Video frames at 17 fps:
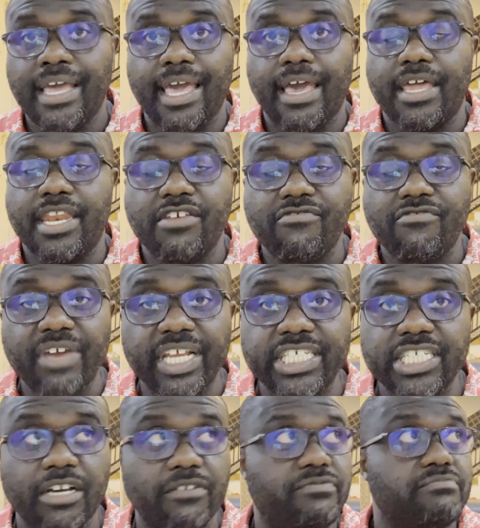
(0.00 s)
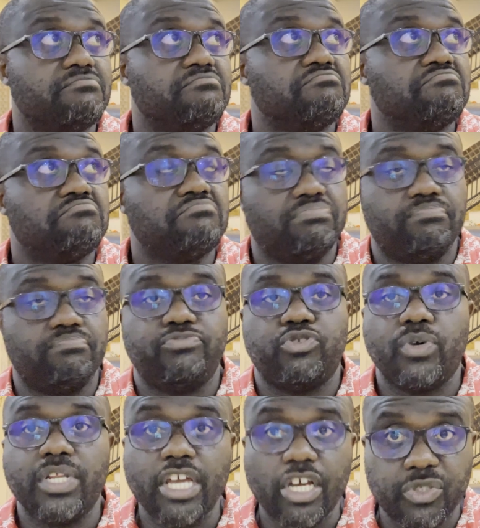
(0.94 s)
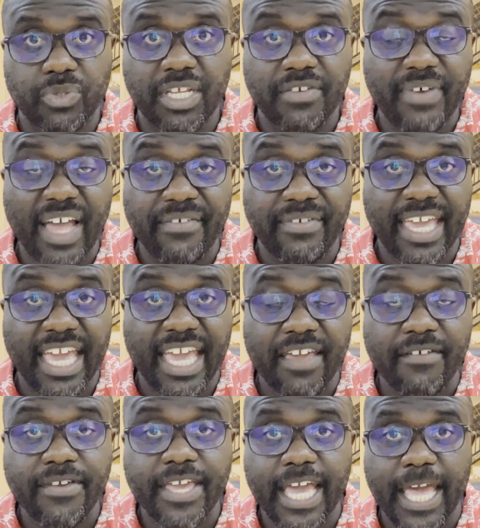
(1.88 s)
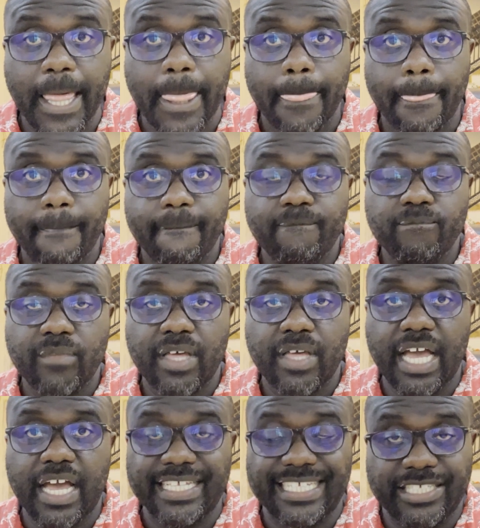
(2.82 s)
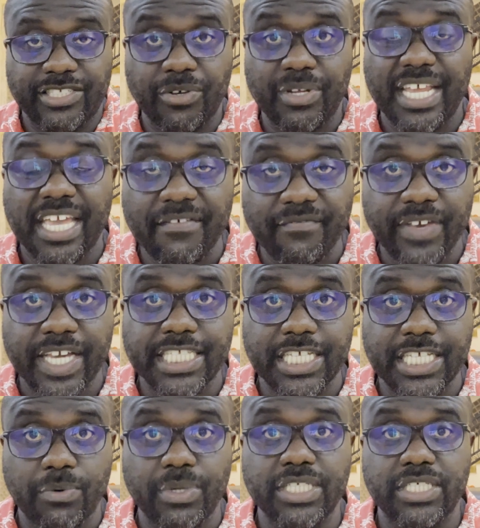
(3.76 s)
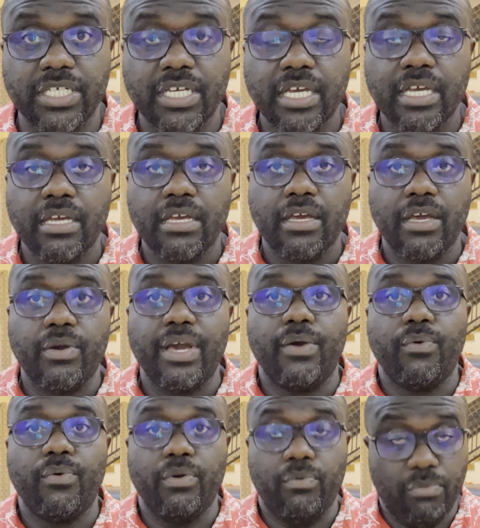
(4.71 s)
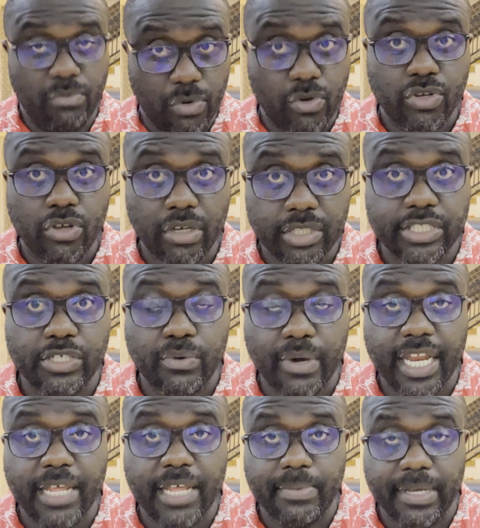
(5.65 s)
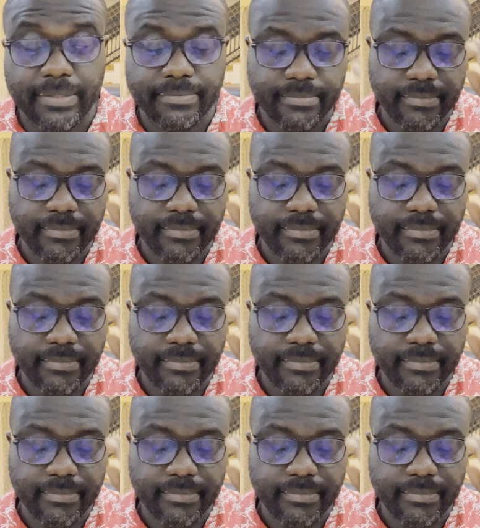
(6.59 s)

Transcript: in the region of 20 or 25 kVA as a solar inverter, which could cost you quite a bit,